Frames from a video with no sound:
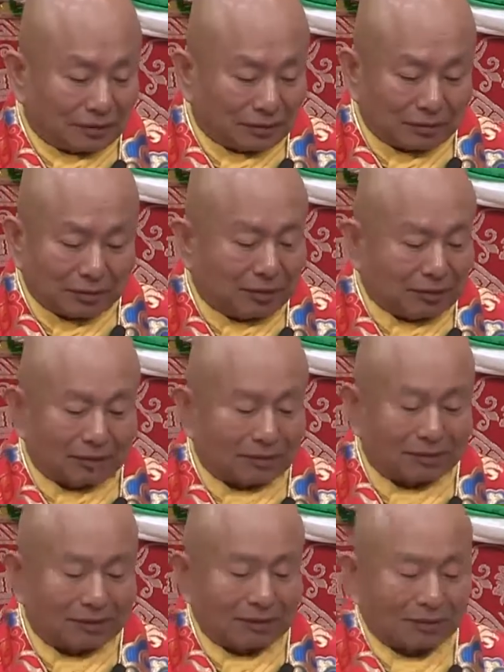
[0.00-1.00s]

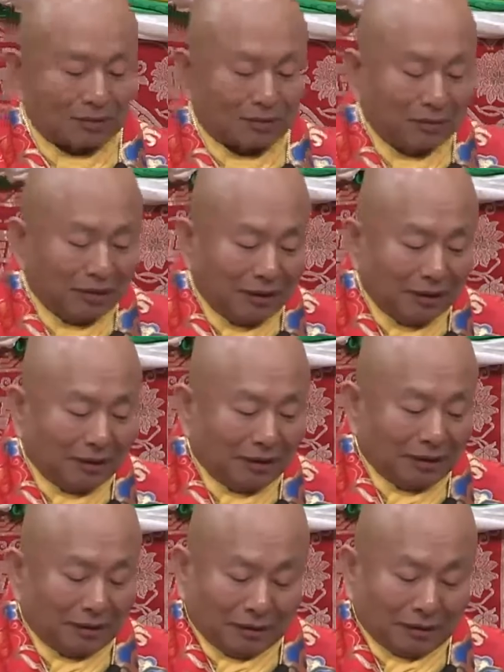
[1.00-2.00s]
Someone with this kind of
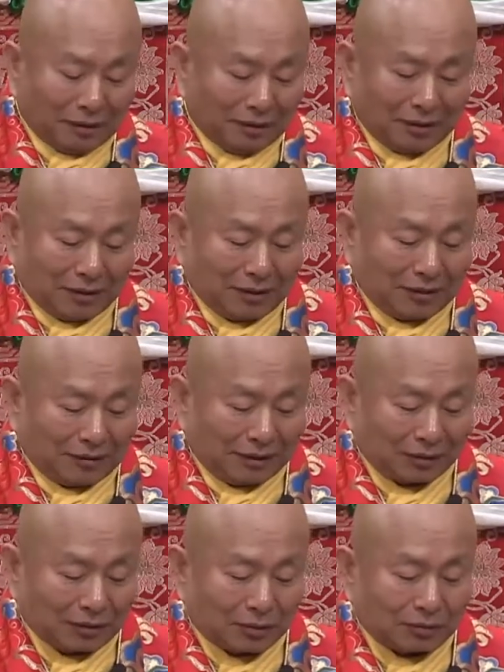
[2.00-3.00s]
wisdom would be
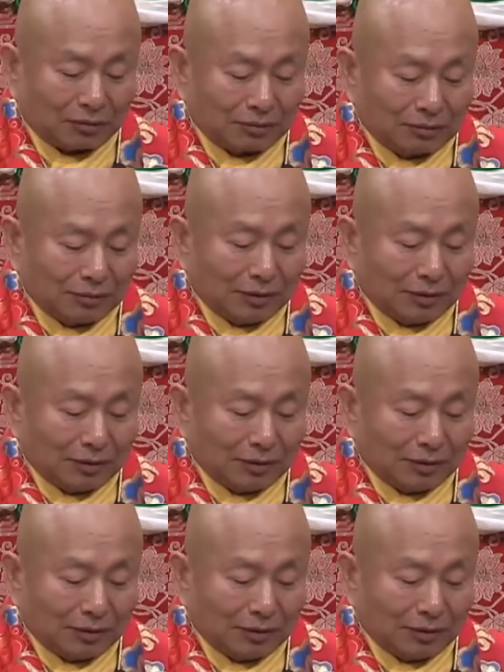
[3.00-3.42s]
incredible.